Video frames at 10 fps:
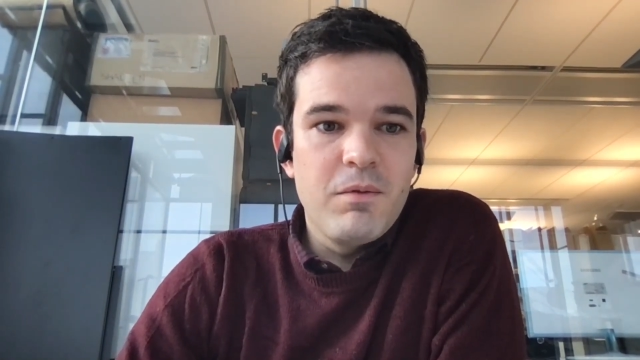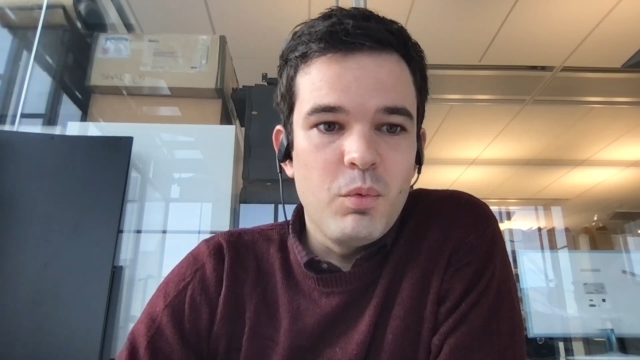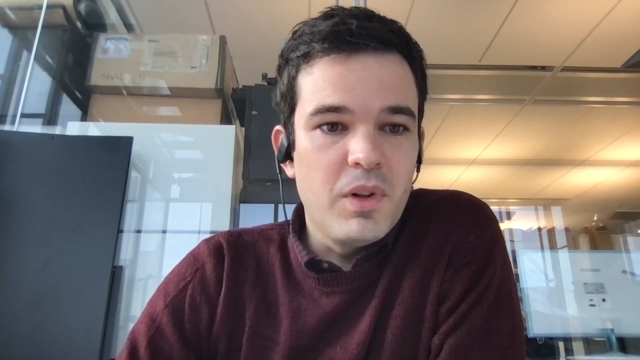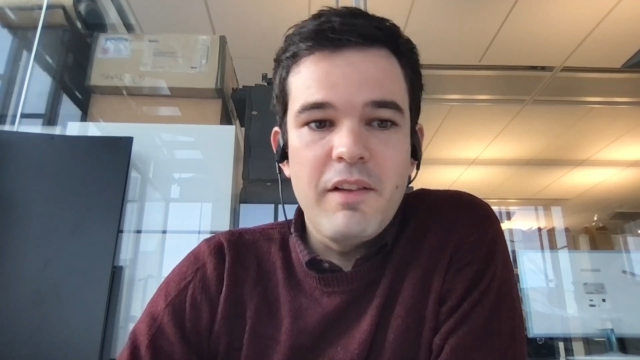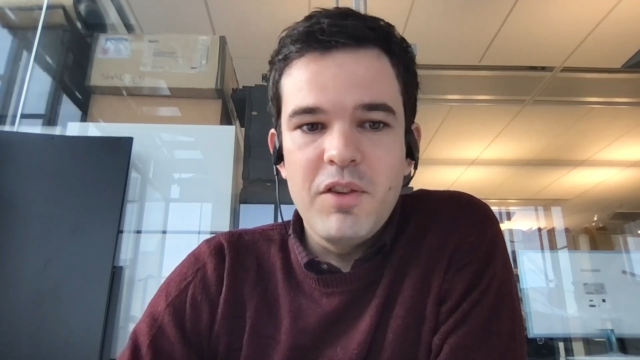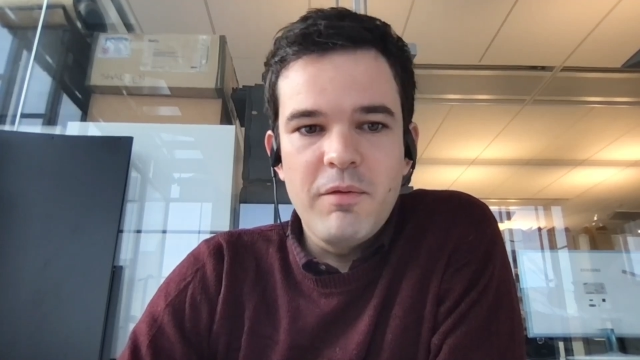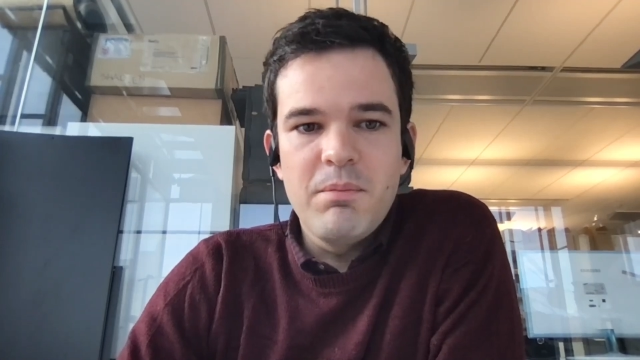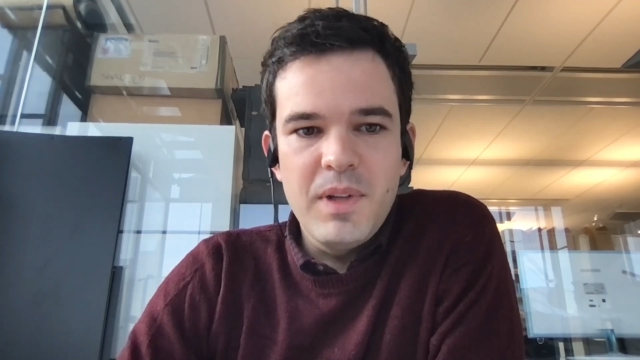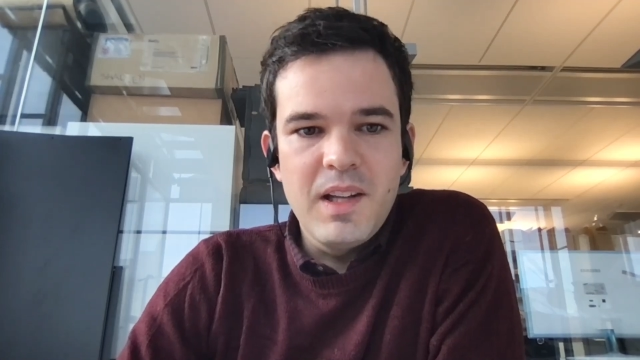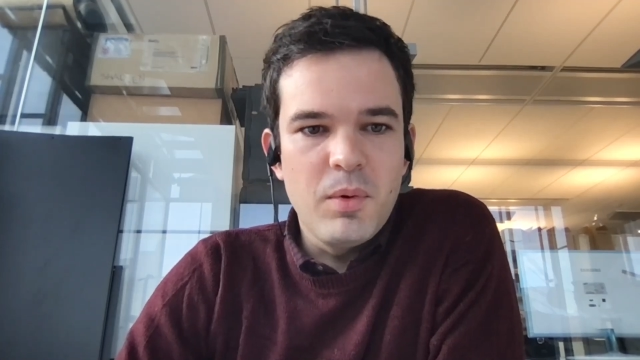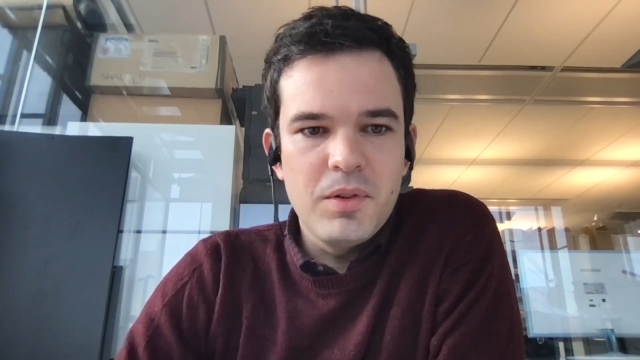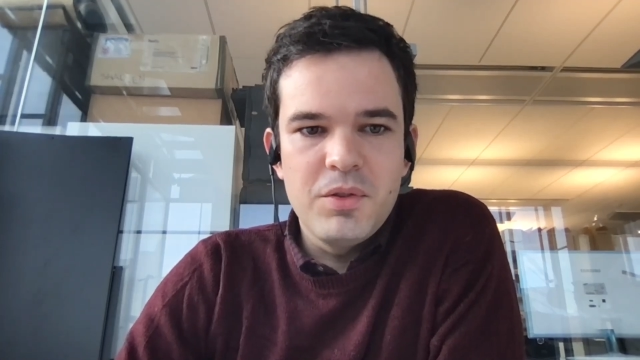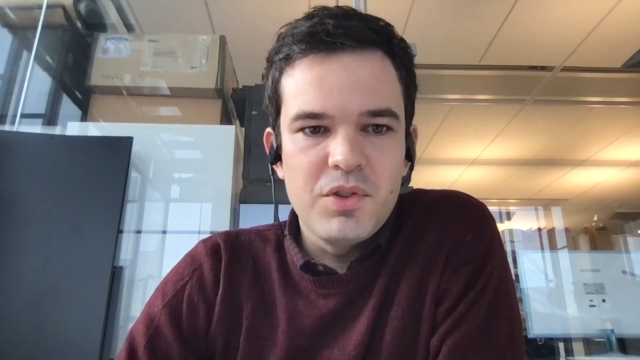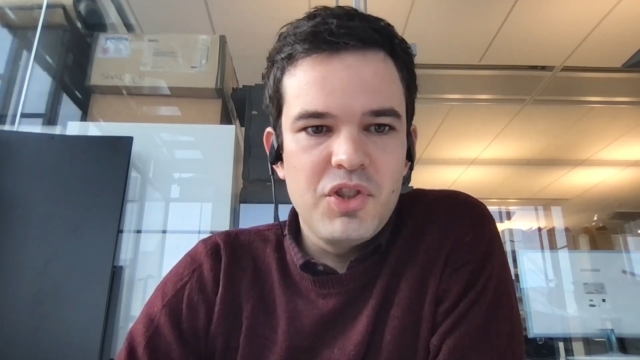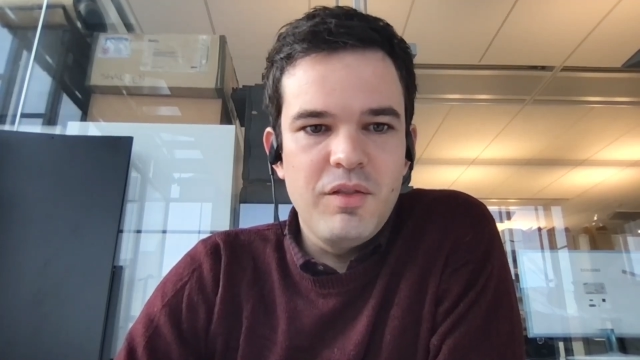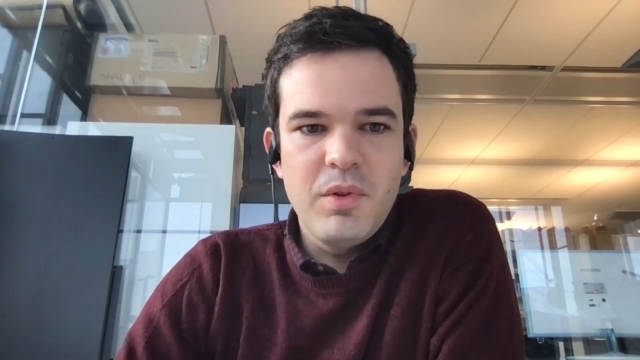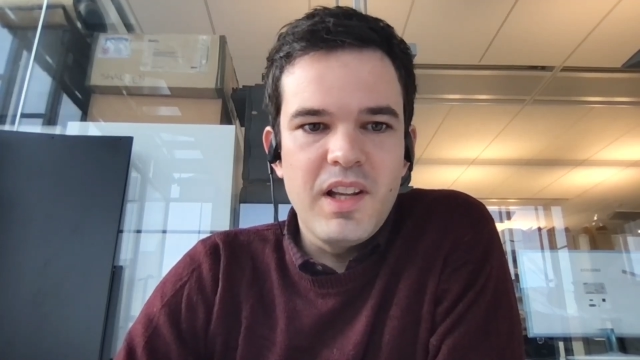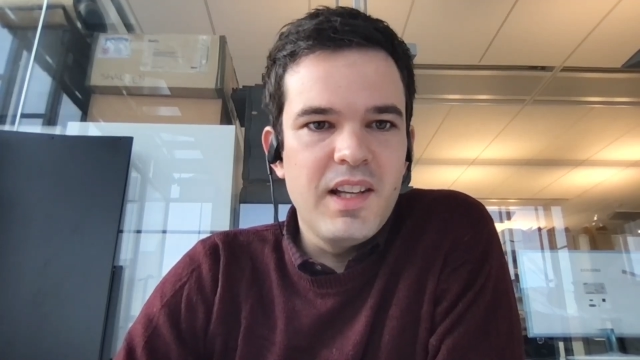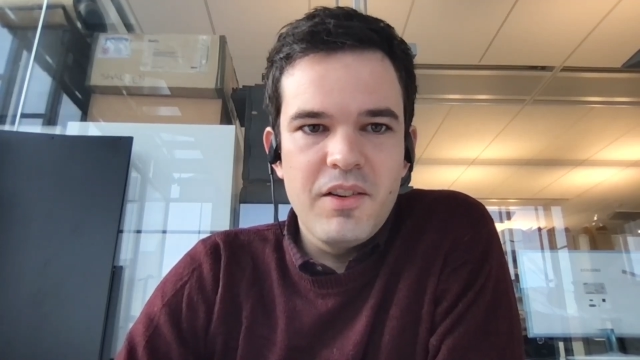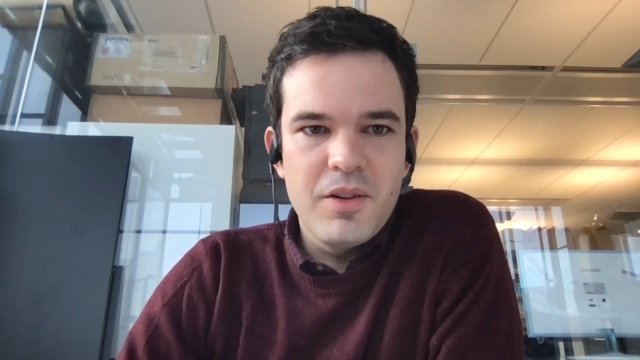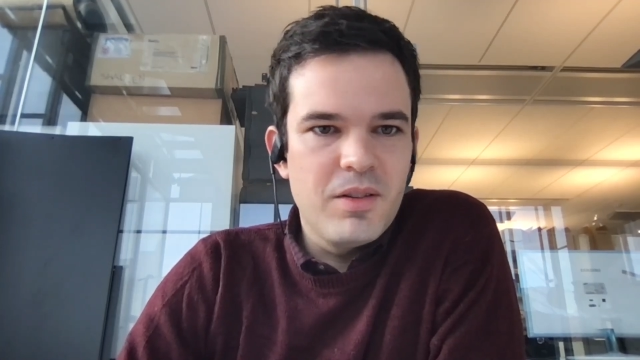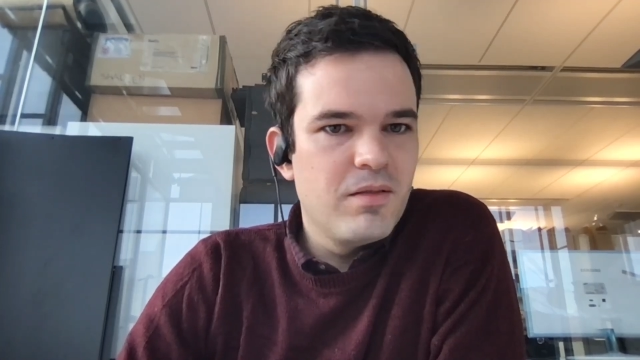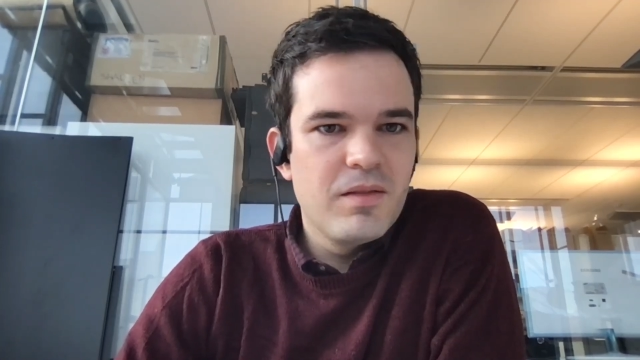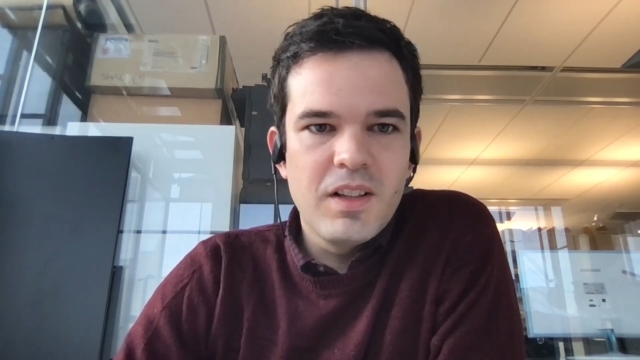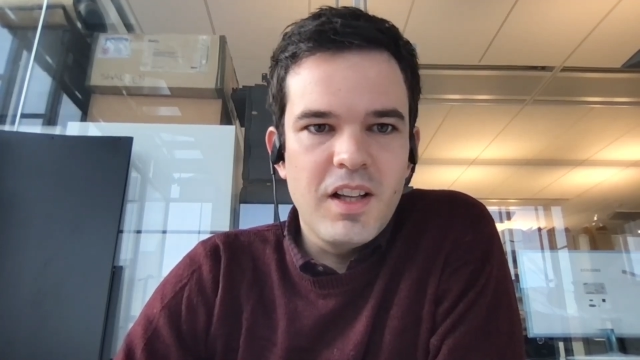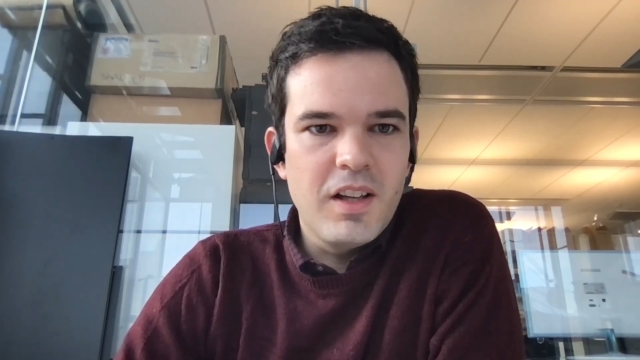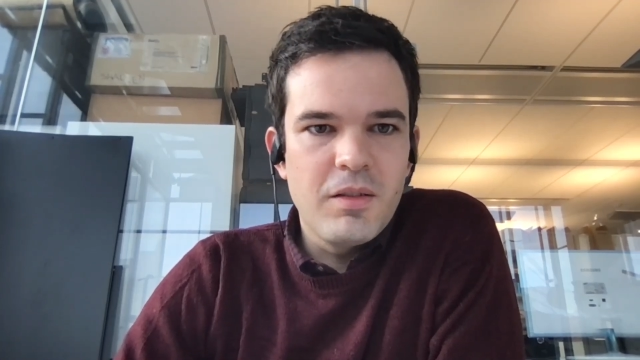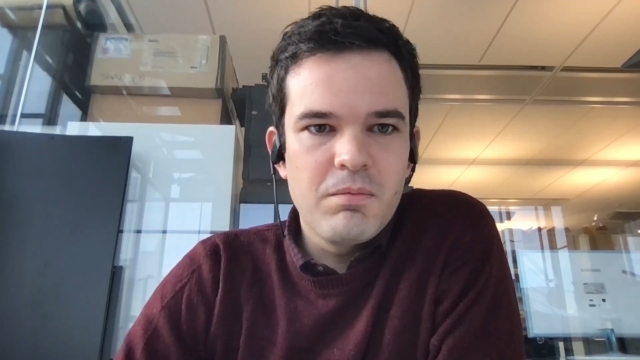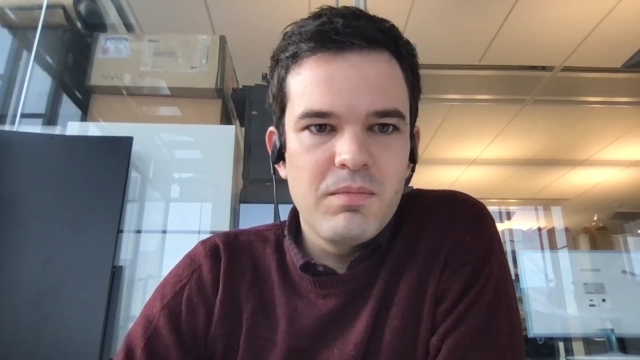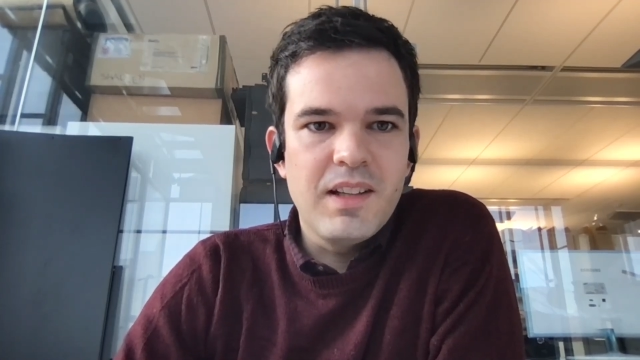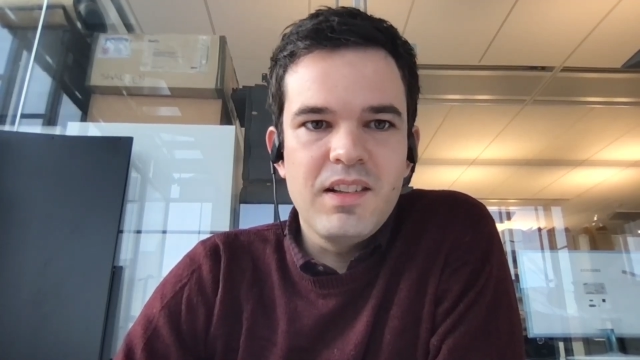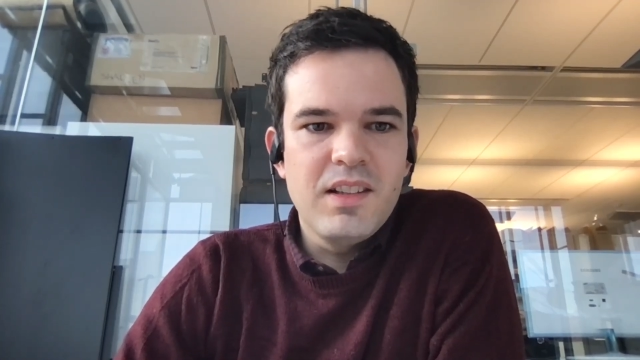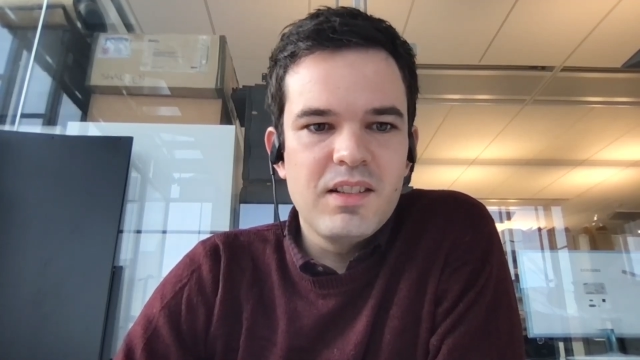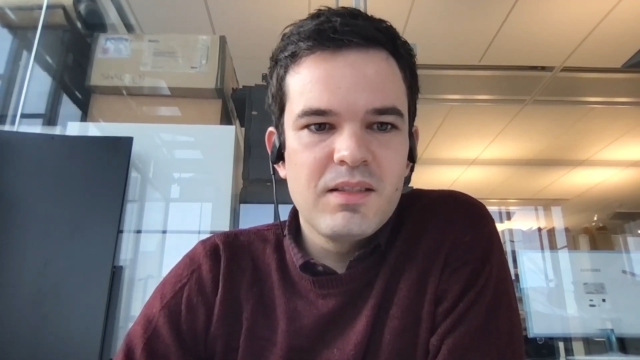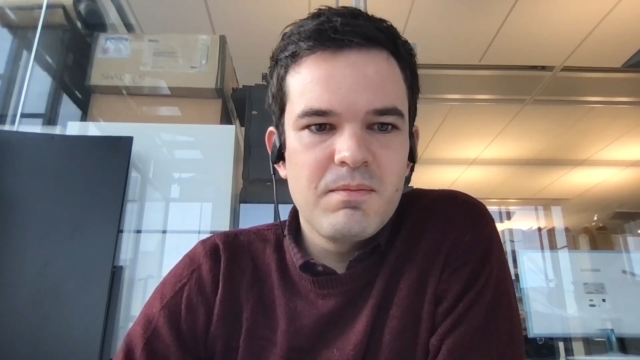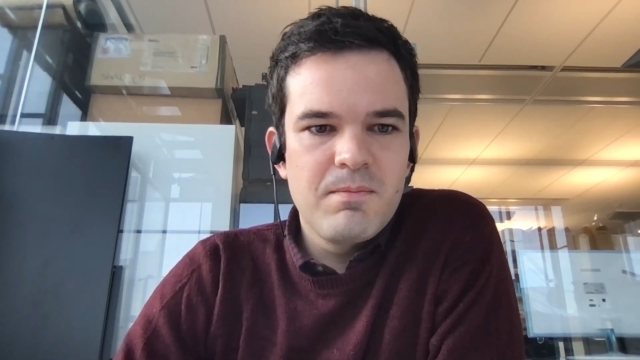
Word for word: would have not been able to achieve with any other techniques.